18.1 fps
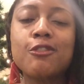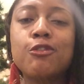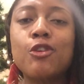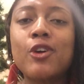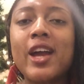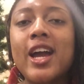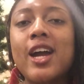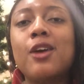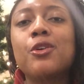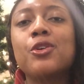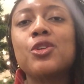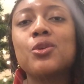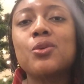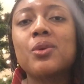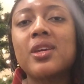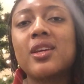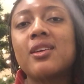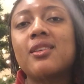for how you
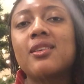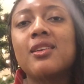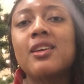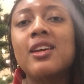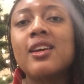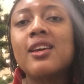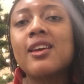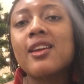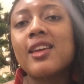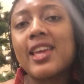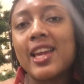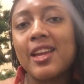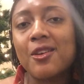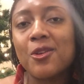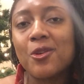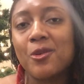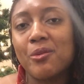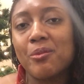can
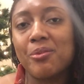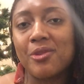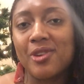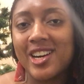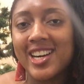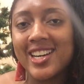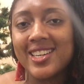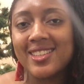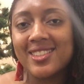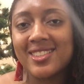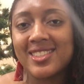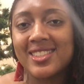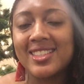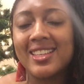get your prize.